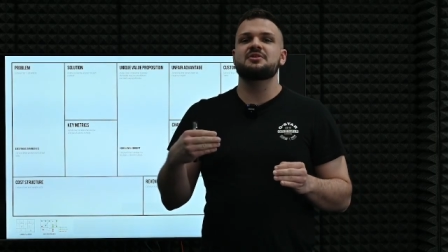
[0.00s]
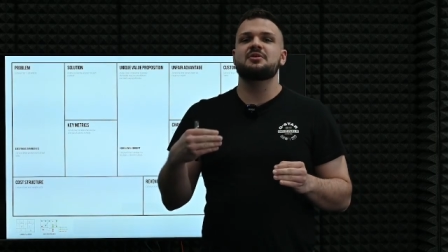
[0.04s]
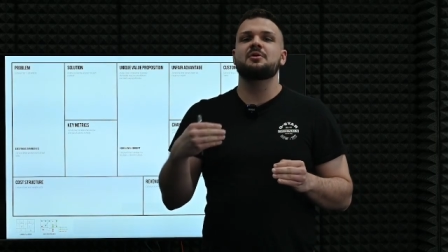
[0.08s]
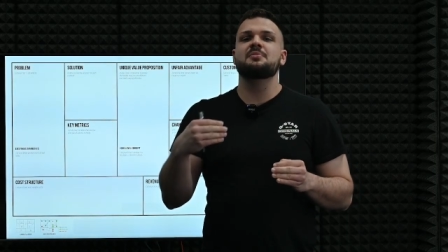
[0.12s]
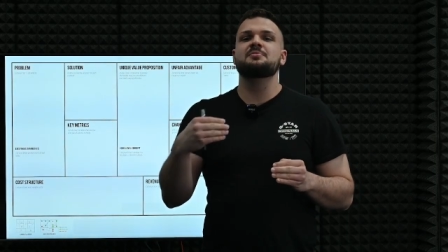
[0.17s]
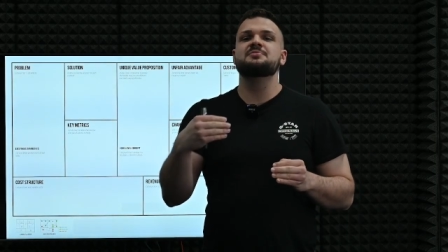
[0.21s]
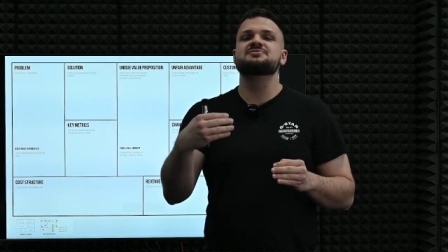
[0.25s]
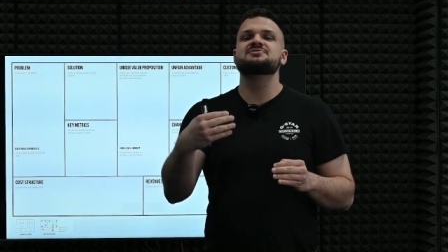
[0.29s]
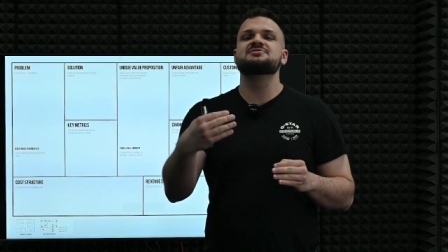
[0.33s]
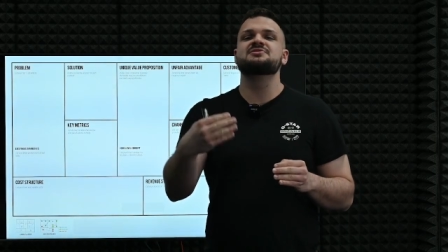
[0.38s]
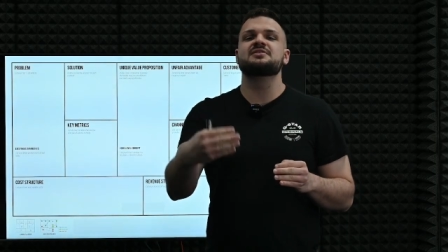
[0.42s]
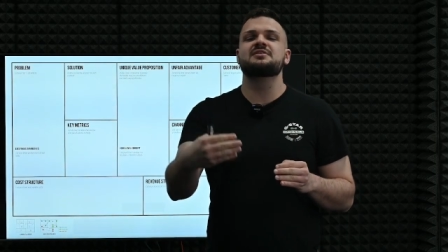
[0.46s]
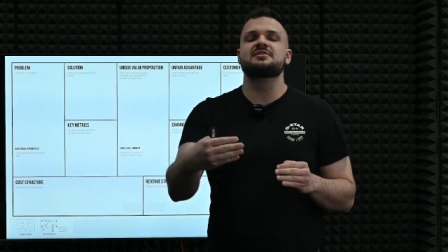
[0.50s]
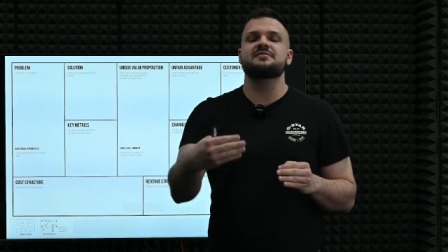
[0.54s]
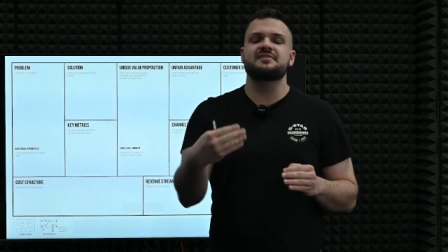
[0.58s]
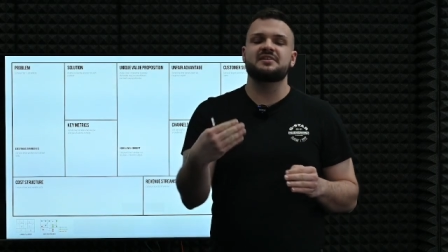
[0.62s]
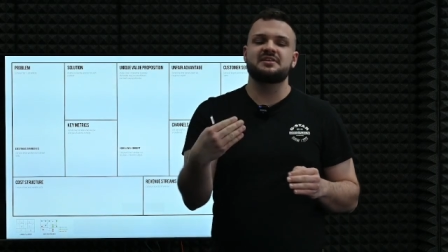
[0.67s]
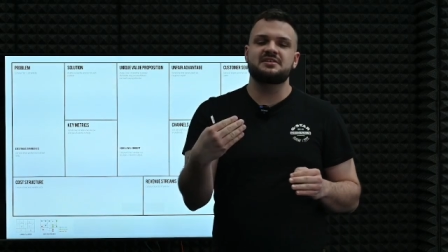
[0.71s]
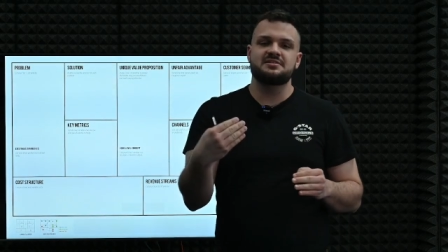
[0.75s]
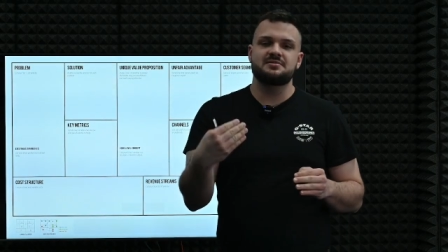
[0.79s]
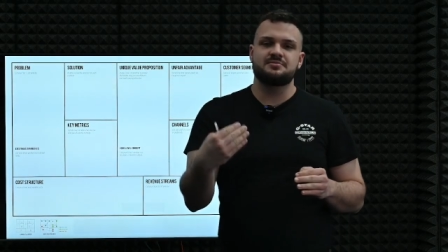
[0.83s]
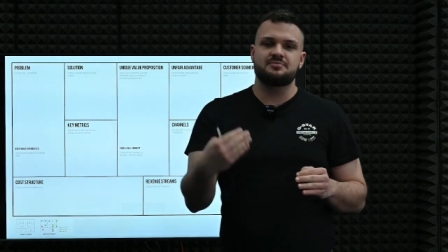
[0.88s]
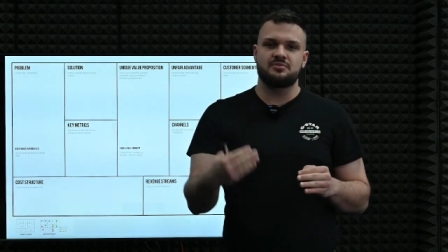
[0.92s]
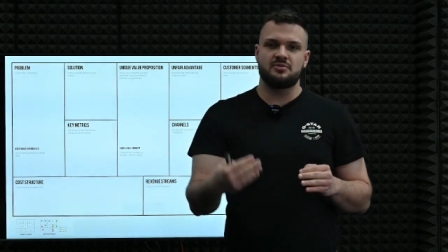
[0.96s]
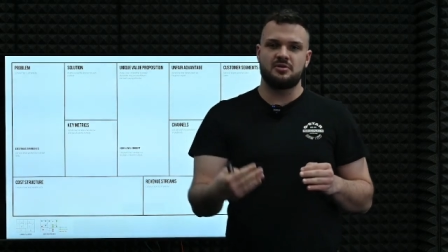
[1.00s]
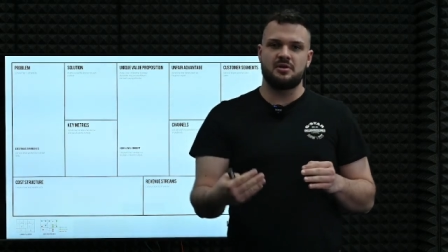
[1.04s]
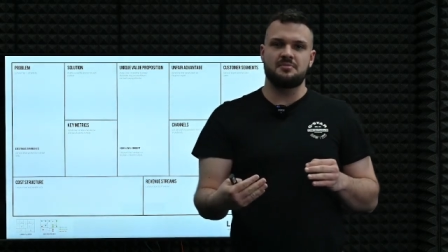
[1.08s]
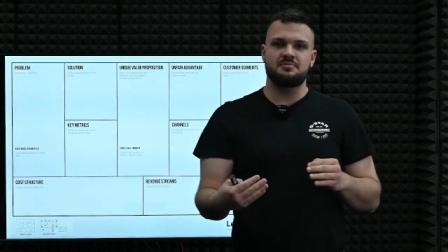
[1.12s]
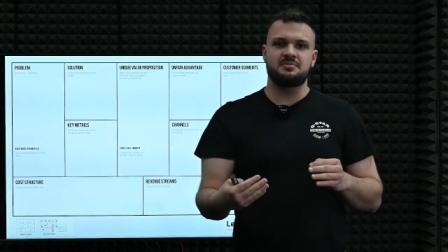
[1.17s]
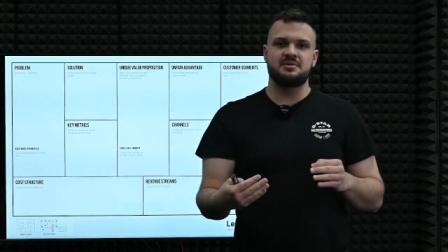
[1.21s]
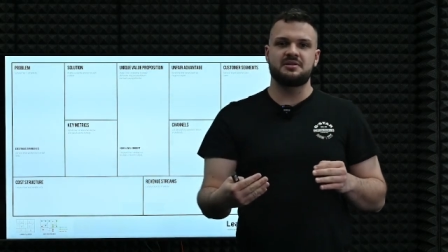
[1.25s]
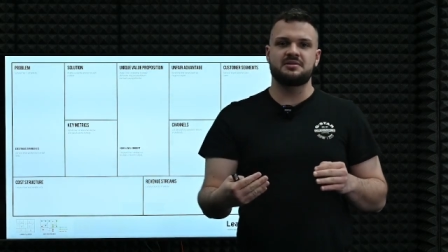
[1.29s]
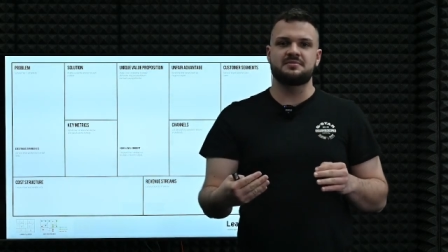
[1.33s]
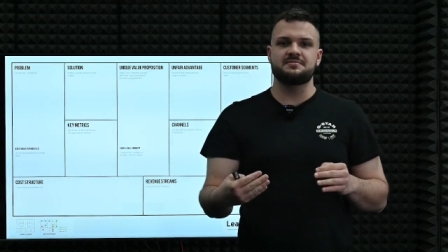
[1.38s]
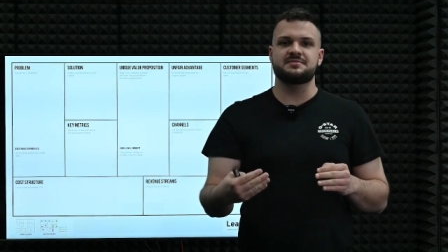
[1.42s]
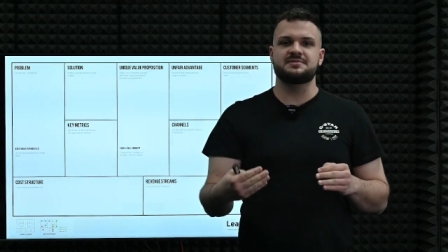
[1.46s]
observing the
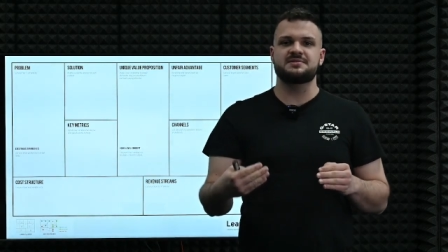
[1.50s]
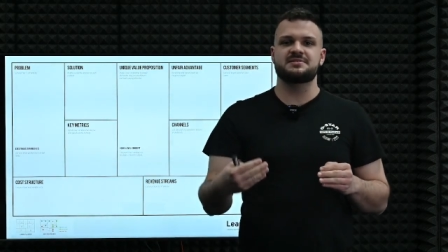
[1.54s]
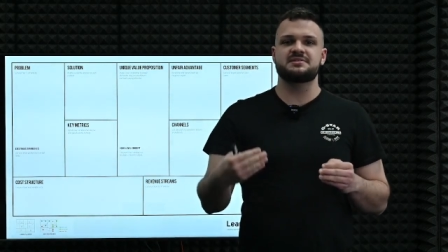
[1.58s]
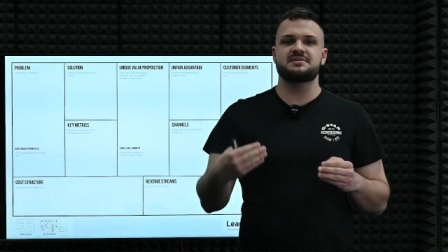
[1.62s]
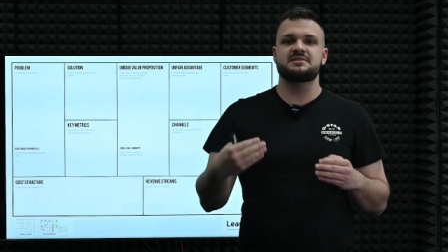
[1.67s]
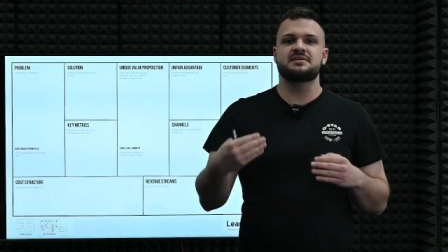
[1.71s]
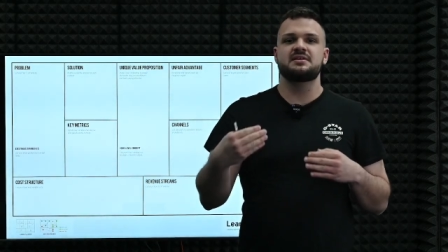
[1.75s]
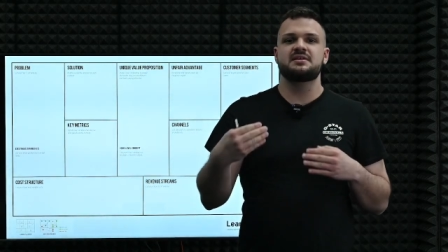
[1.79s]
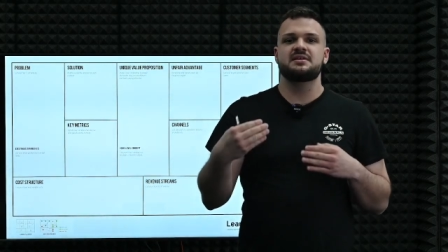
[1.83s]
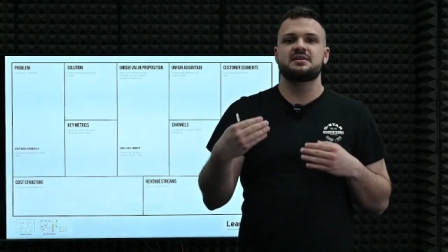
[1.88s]
problems